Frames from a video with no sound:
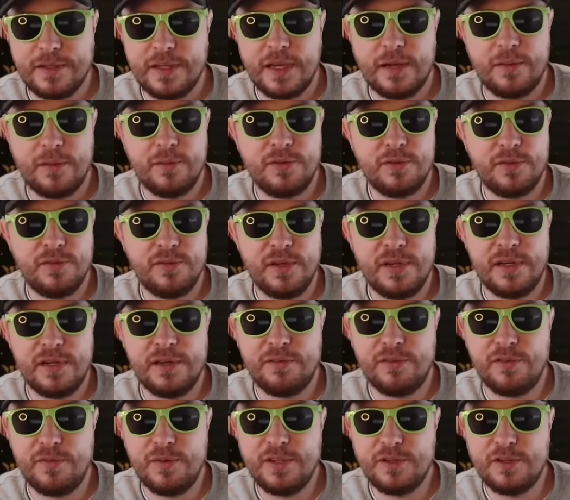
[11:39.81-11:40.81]
How many spins do we have?
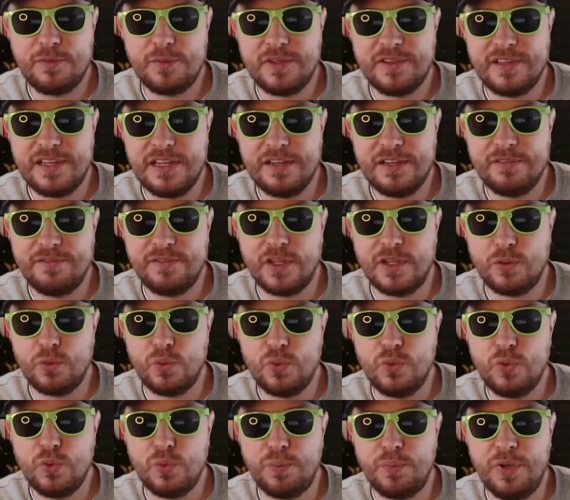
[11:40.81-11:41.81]
3 spins left though.
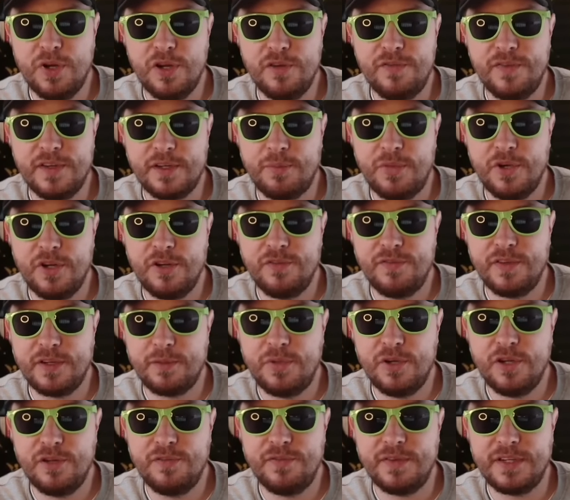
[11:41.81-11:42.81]
Ooh, perfect. Perfect.
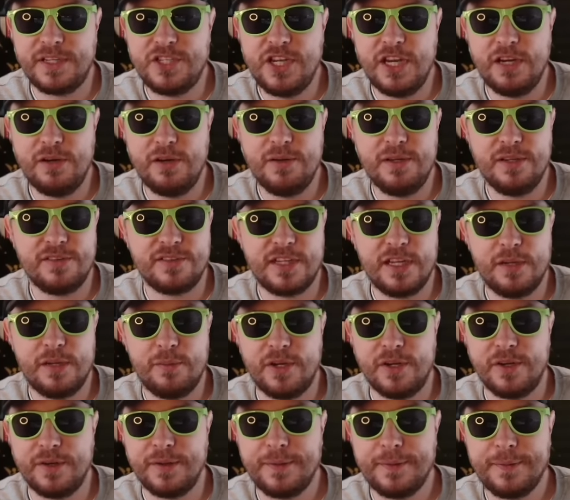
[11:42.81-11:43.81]
Perfect. Cherries. Come
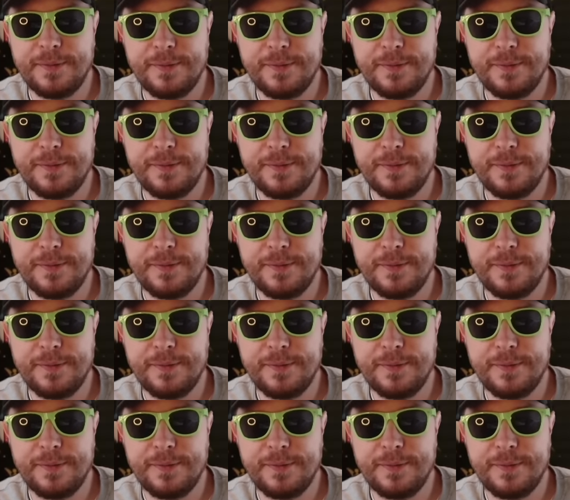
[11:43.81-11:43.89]
on.